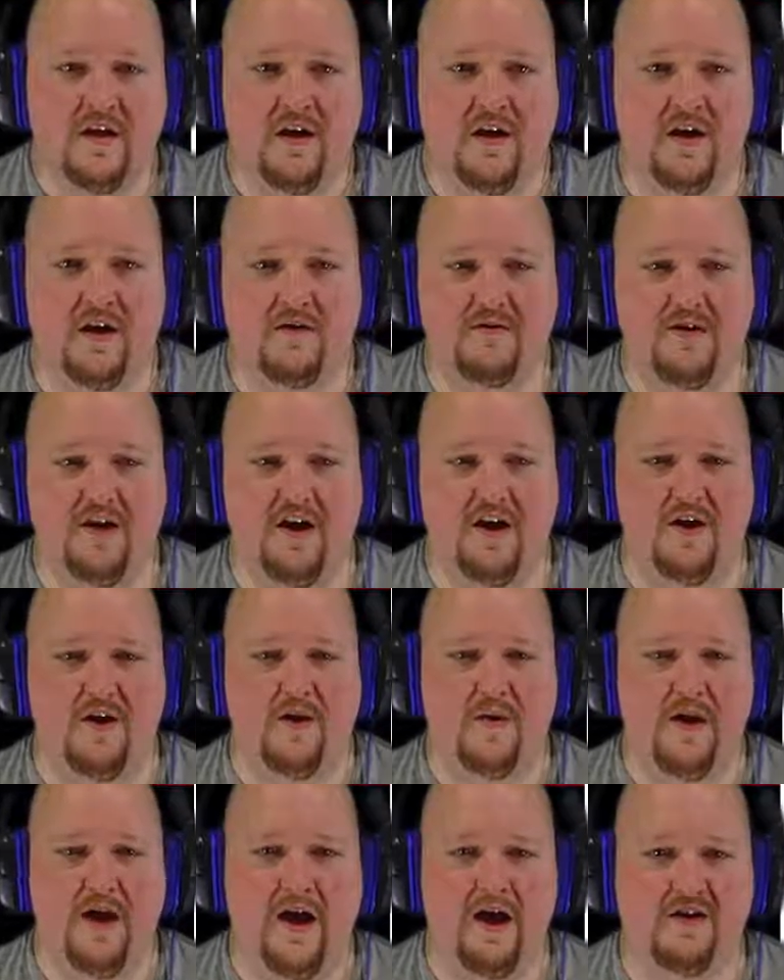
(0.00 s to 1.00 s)
Oh
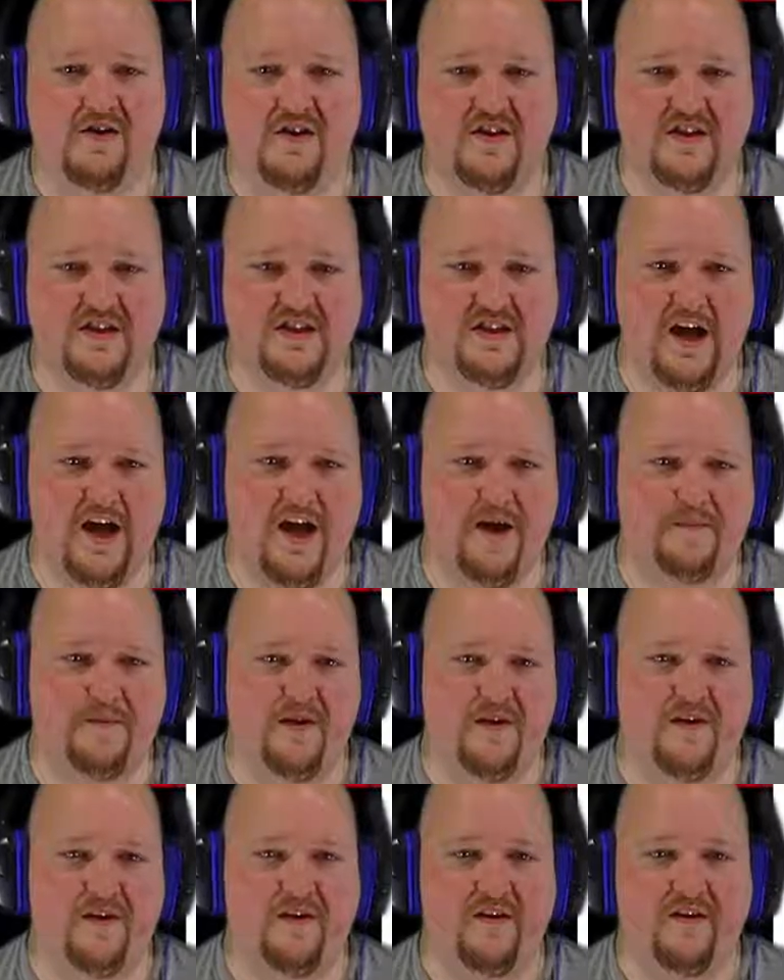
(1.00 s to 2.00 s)
no! How could this
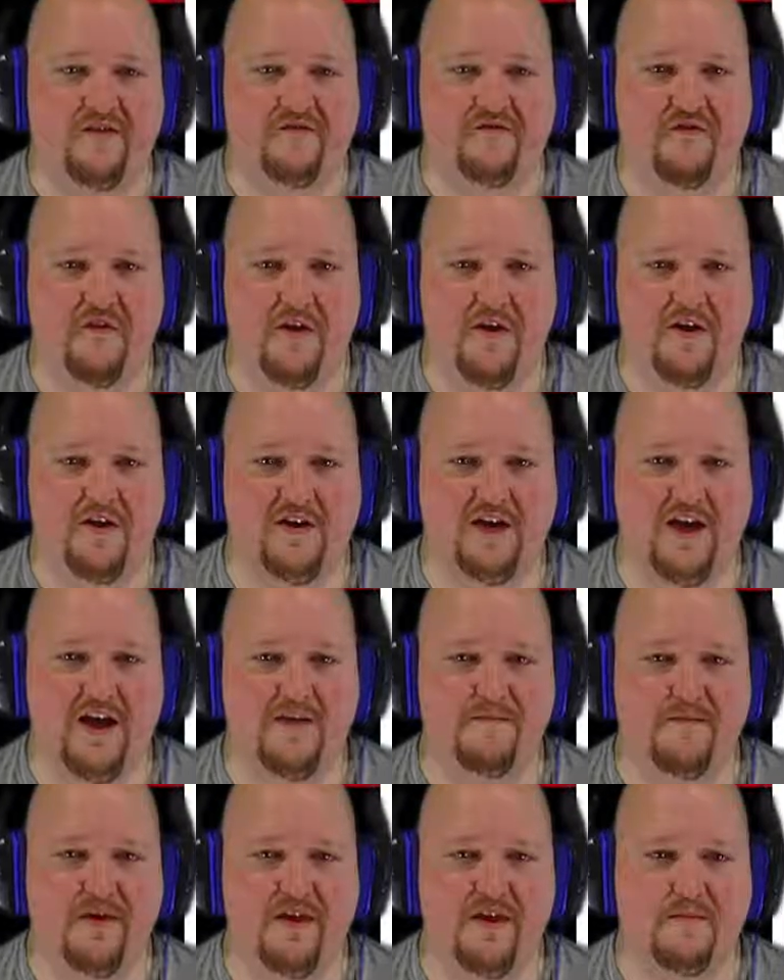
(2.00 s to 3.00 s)
happen? Foiled again
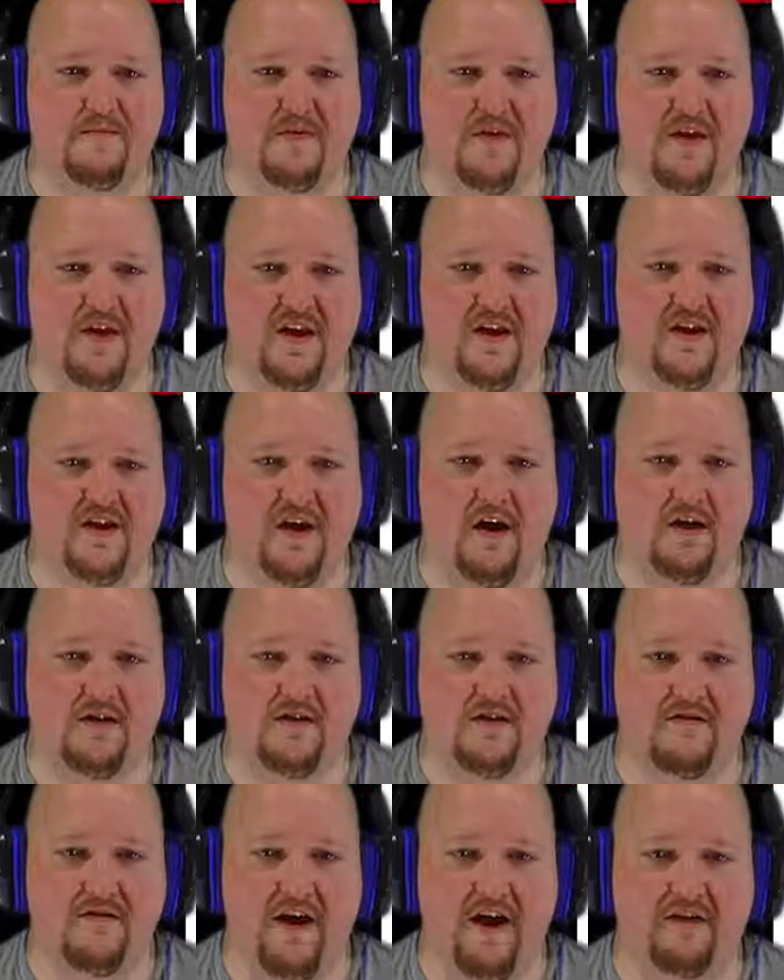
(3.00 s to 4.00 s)
by the brilliant
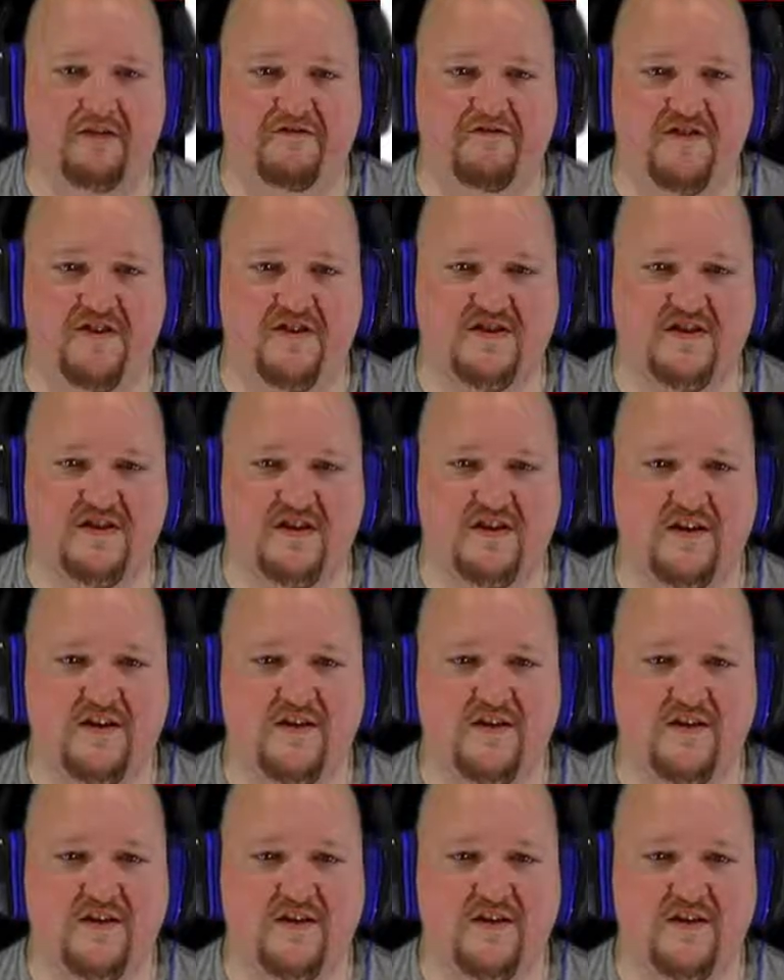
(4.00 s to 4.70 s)
Dr. Alphys.